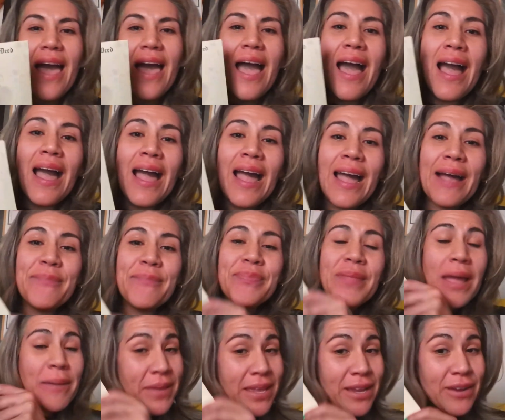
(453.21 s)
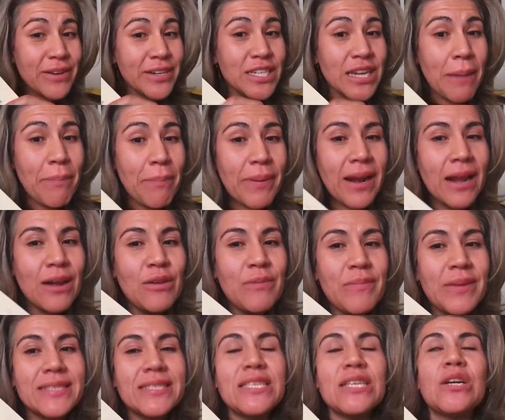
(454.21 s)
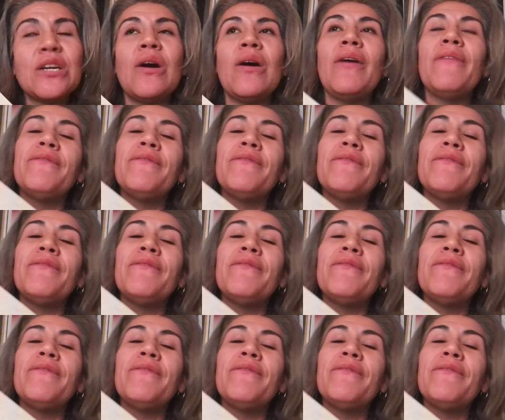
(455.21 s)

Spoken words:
I'm here in Chaparral, New Mexico.